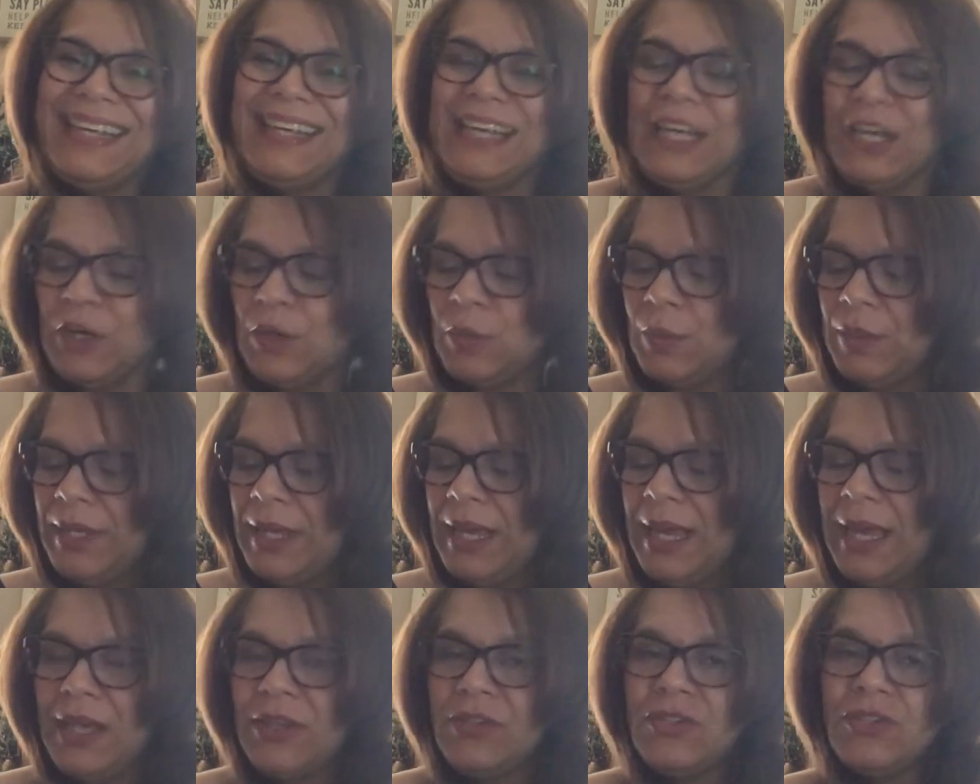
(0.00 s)

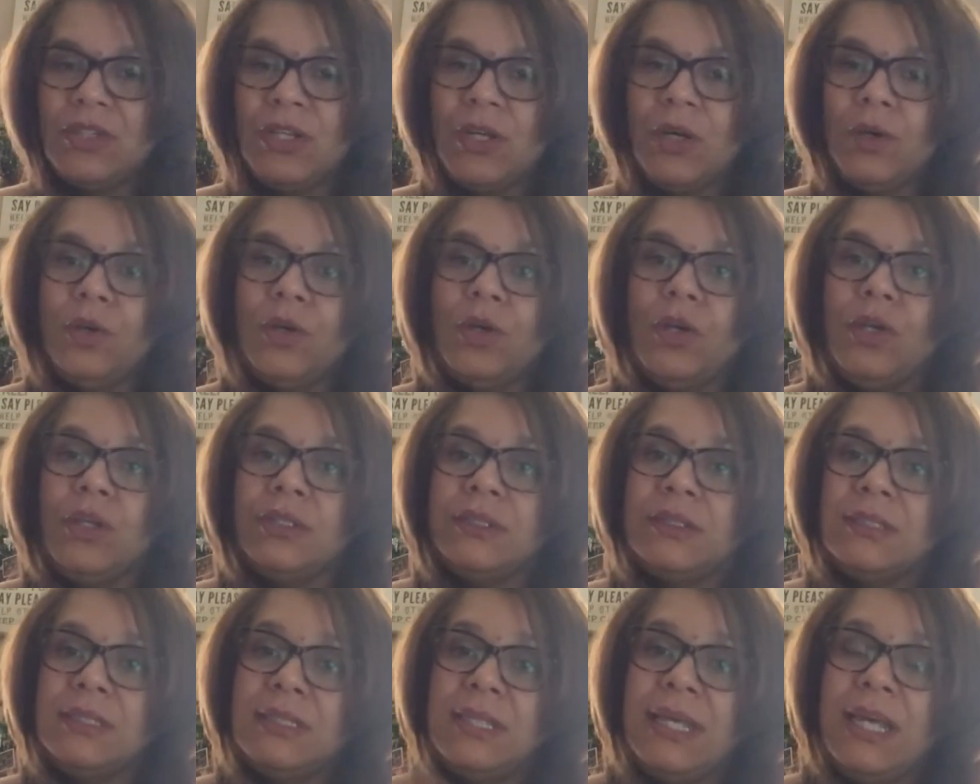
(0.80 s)
Okay, so
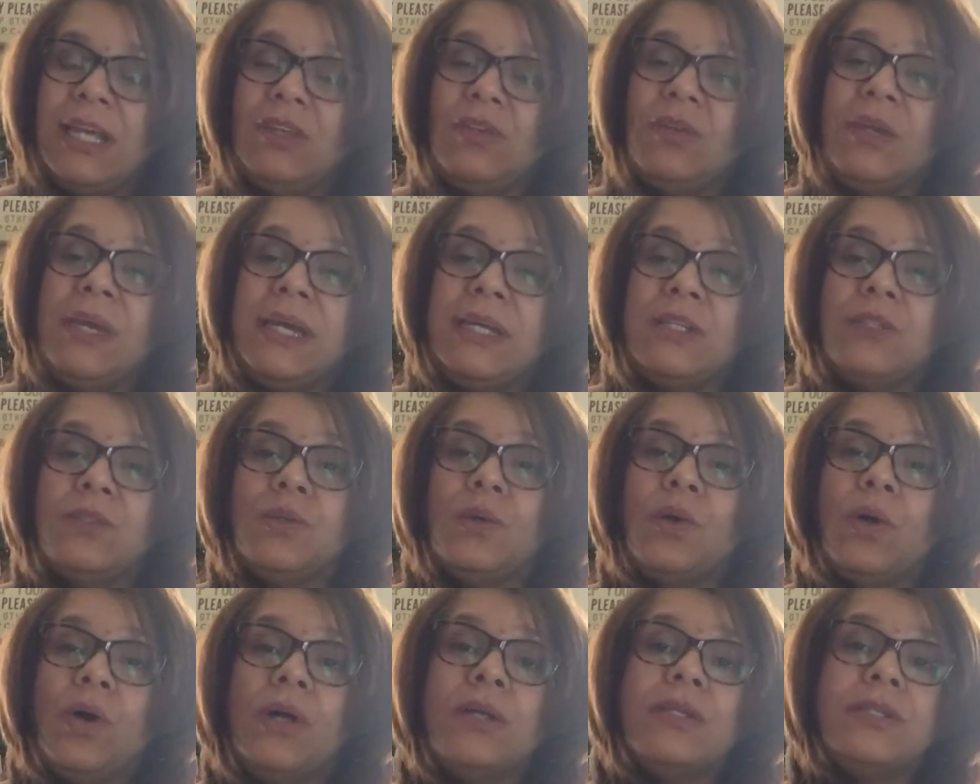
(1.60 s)
today you had
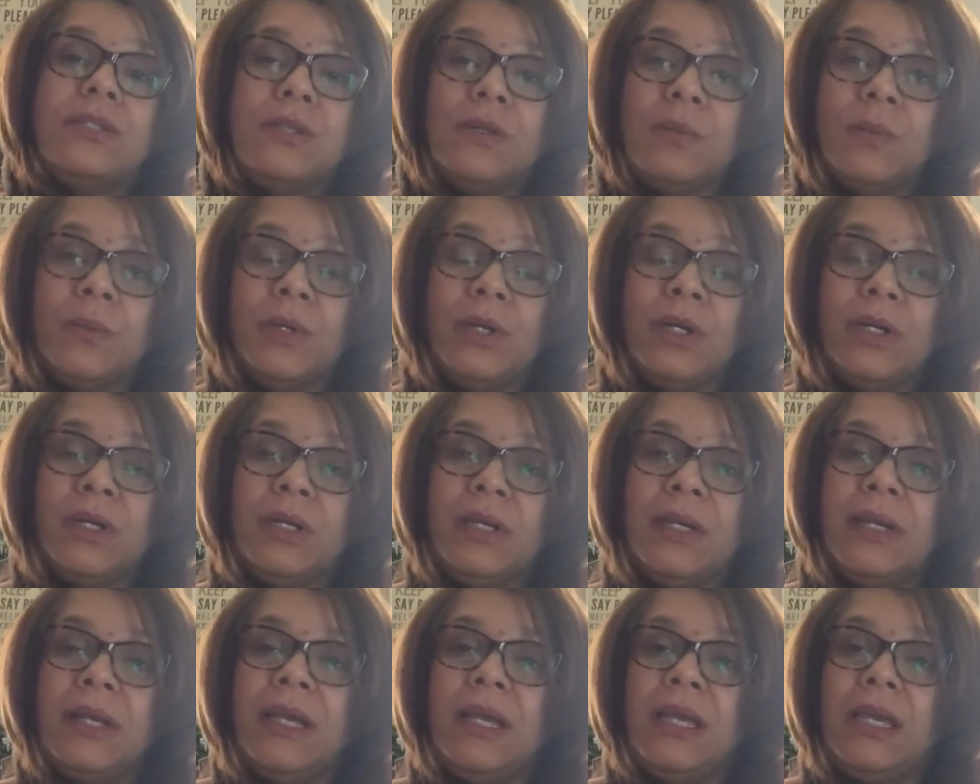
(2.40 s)
to also
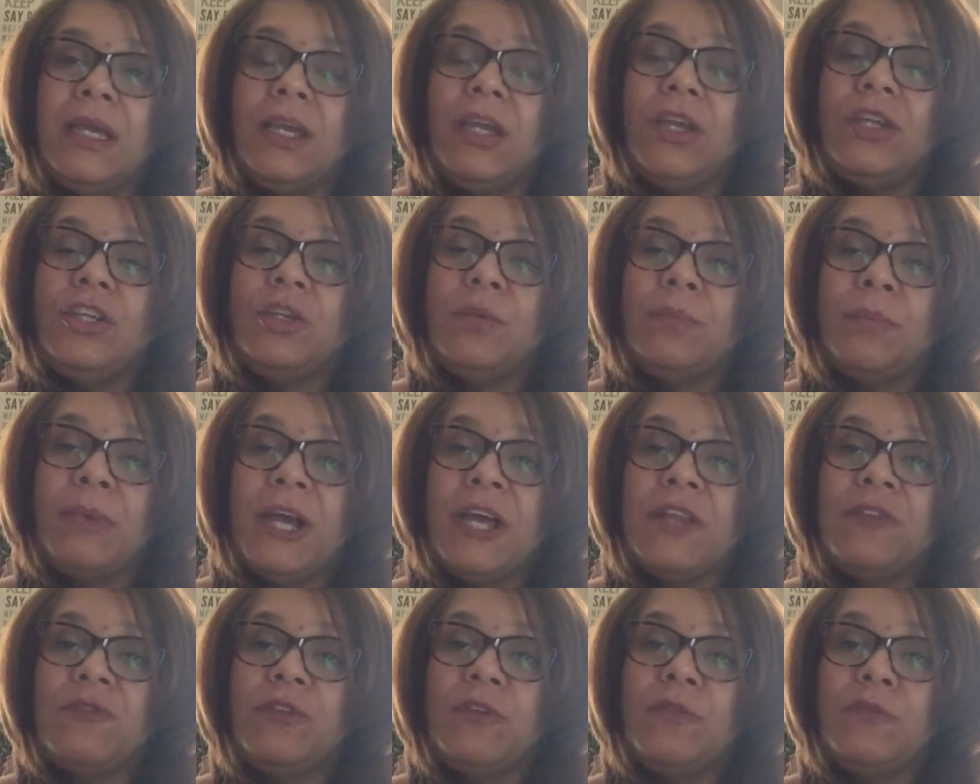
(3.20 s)
work in your
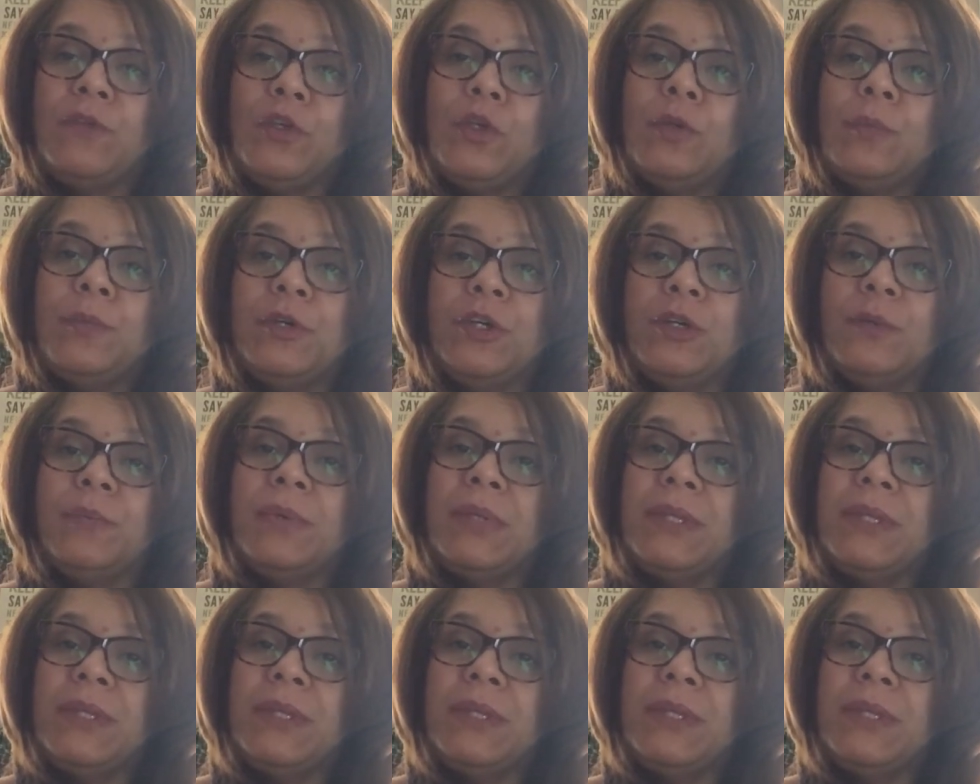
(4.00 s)
math review book,